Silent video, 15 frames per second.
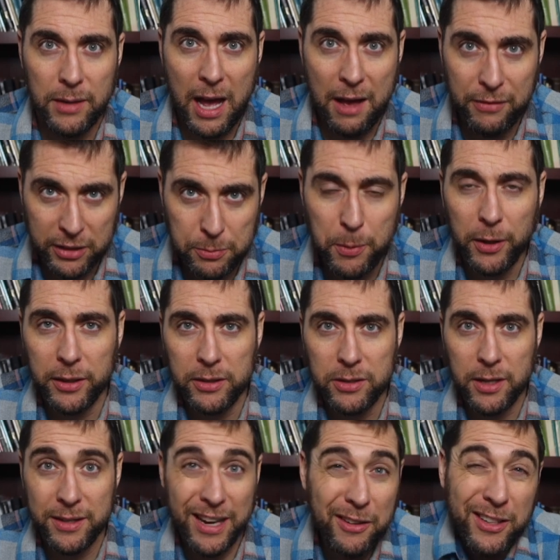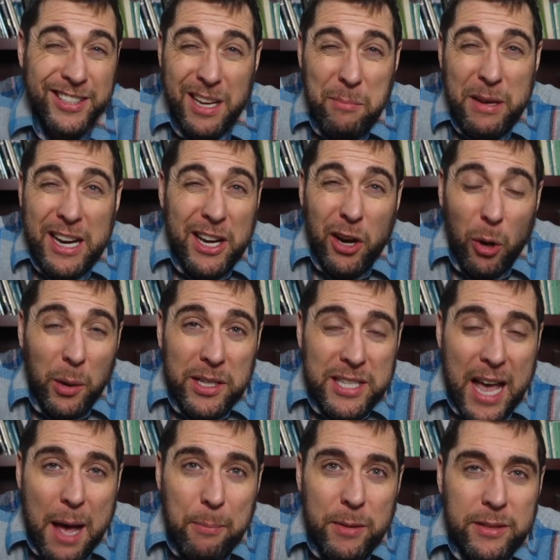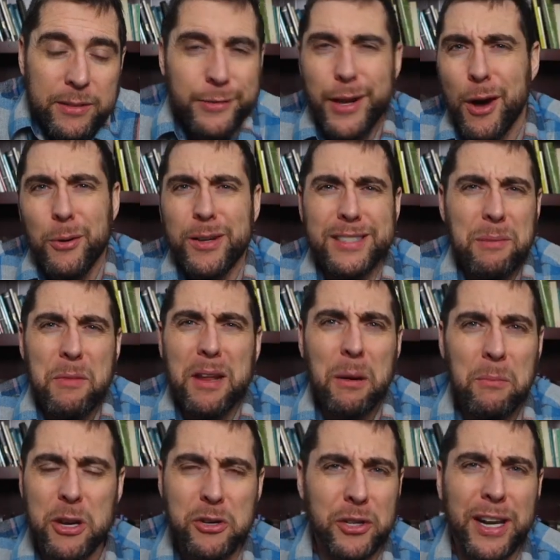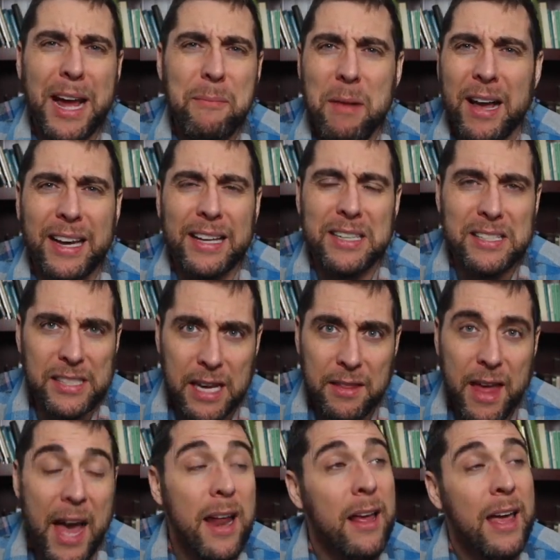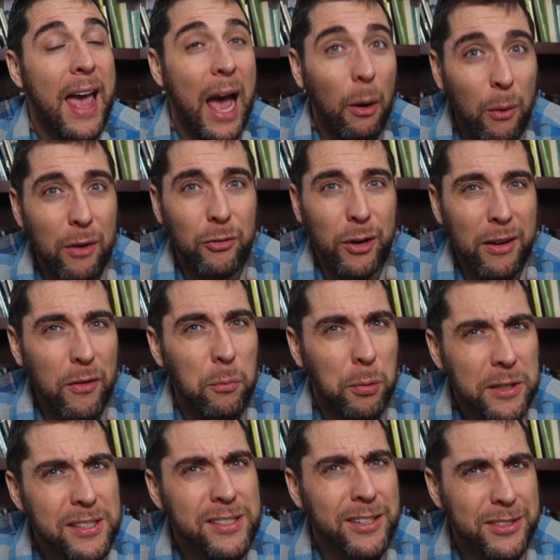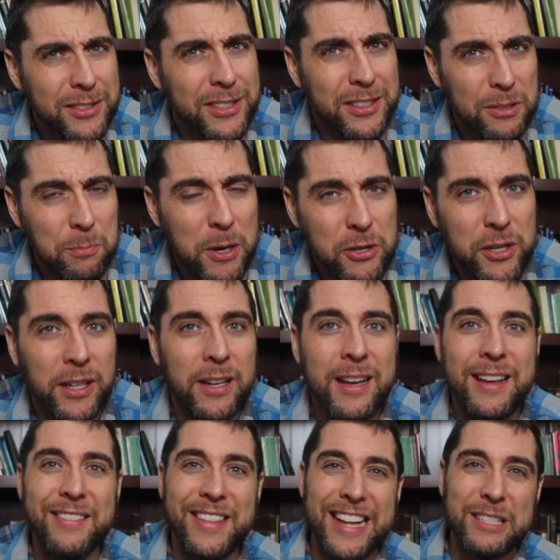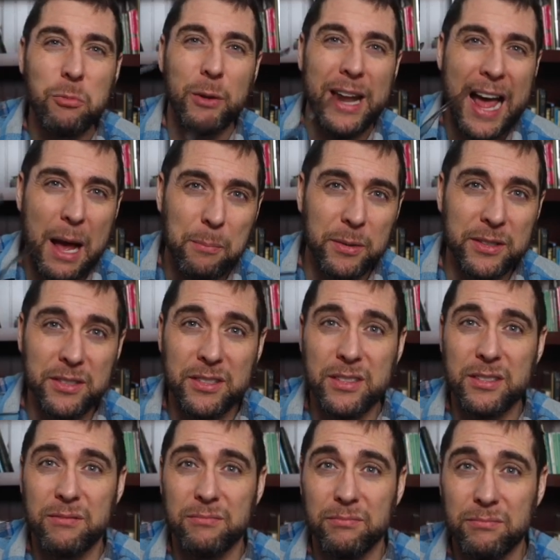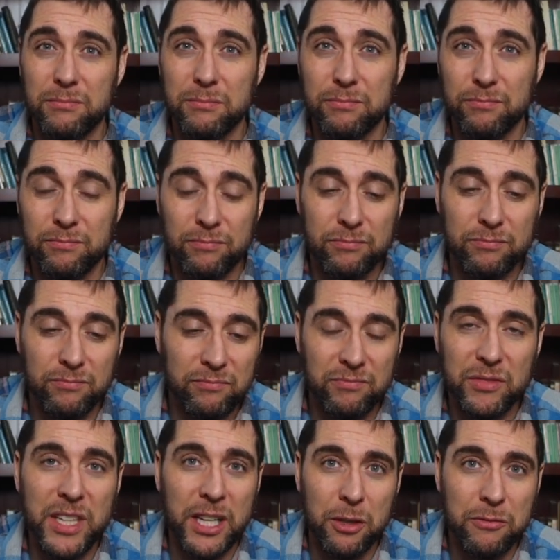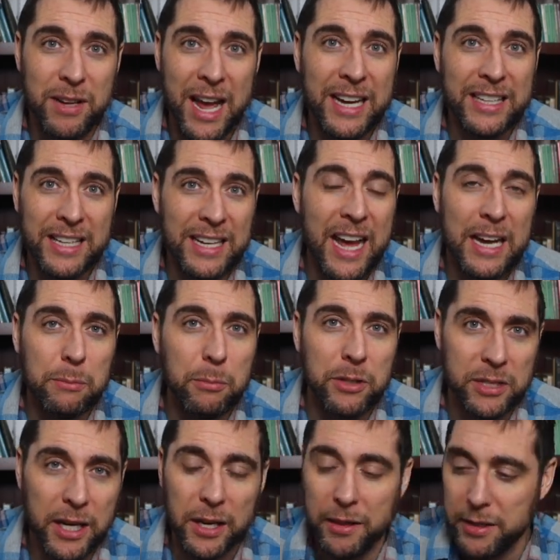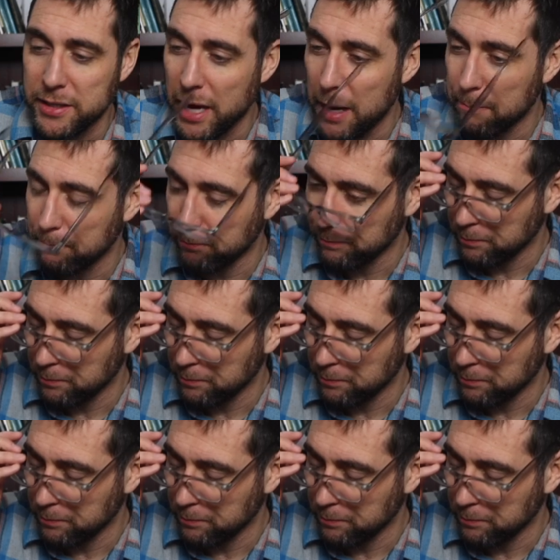I've experienced it. Now, does that mean it always happens? No, because I'm not omniscient. I'm not going to say that. However, I have a pretty good suspicion that's what happens, you know, 99% of the time.